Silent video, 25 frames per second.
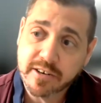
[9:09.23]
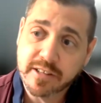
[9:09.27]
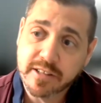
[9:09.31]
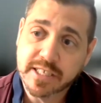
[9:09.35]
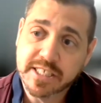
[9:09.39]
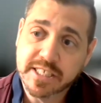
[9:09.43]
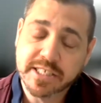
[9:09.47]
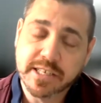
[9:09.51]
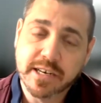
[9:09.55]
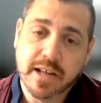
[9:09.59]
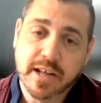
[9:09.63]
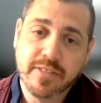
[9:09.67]

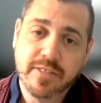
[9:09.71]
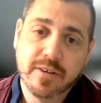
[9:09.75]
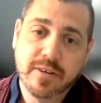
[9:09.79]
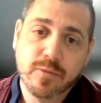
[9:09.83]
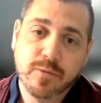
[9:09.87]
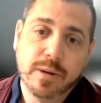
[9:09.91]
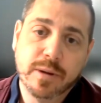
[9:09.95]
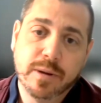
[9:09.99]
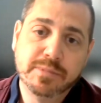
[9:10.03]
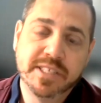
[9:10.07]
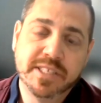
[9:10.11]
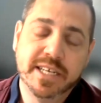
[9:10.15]
listed on the
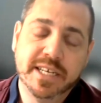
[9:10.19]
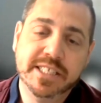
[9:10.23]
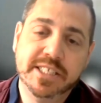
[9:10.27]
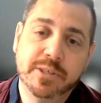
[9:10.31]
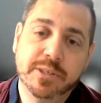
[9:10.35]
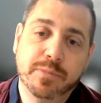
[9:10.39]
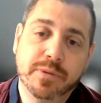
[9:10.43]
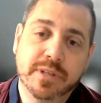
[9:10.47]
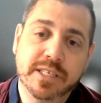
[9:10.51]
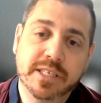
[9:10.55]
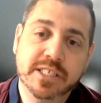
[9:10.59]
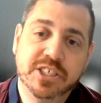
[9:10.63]
website, so
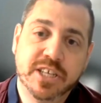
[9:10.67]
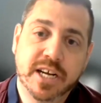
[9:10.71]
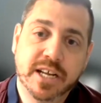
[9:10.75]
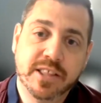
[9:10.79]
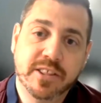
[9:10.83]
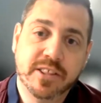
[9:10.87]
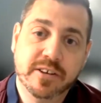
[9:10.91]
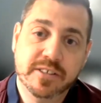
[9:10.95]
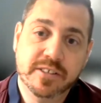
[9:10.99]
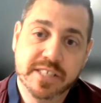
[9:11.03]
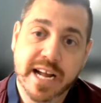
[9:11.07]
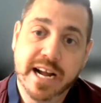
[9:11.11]
please check
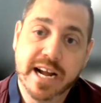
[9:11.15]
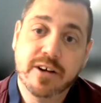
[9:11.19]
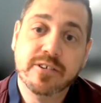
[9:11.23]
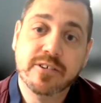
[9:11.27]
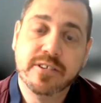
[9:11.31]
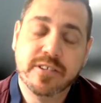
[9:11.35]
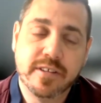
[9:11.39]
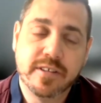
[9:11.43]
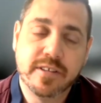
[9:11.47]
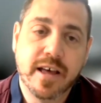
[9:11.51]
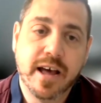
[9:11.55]
those out,